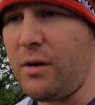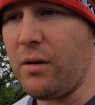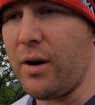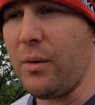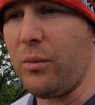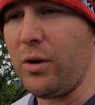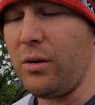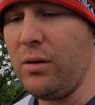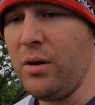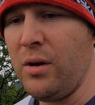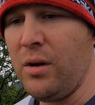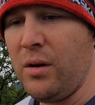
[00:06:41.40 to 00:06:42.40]
All right, well,
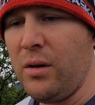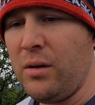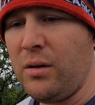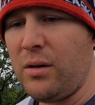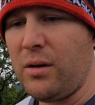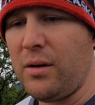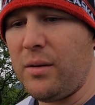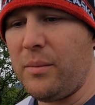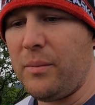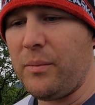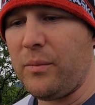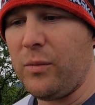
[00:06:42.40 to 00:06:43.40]

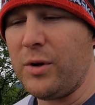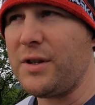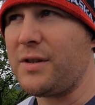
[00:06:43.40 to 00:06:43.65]
wish